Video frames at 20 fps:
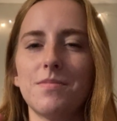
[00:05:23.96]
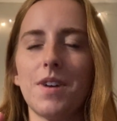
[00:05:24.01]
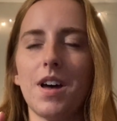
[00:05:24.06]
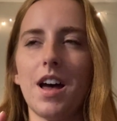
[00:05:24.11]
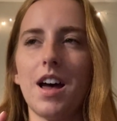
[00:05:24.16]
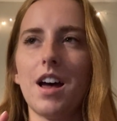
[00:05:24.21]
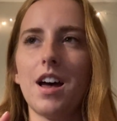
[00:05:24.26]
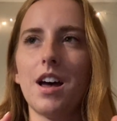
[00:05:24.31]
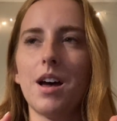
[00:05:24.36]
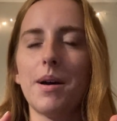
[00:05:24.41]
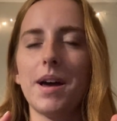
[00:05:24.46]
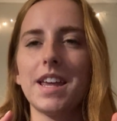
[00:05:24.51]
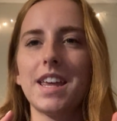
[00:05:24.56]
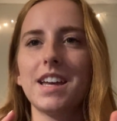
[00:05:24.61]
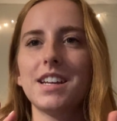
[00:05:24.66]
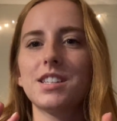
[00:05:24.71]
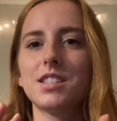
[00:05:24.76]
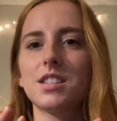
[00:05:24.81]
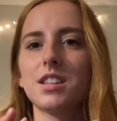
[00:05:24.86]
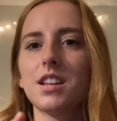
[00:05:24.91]
I
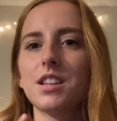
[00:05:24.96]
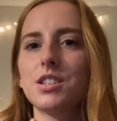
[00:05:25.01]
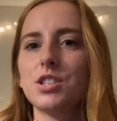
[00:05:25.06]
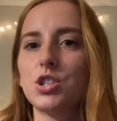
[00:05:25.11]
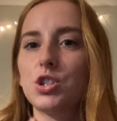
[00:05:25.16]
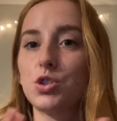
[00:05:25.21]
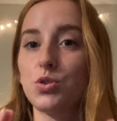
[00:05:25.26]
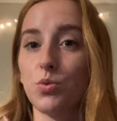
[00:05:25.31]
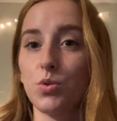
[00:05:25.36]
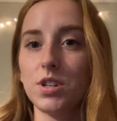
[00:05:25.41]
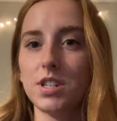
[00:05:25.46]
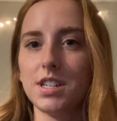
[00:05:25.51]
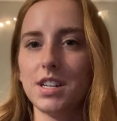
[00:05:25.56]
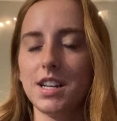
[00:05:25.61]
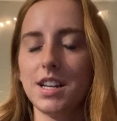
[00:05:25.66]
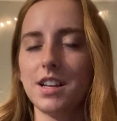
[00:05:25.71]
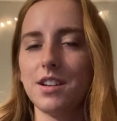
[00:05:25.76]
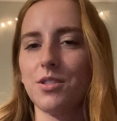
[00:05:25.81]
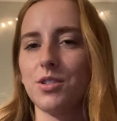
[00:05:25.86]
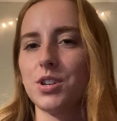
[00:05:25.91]
guess shorten it,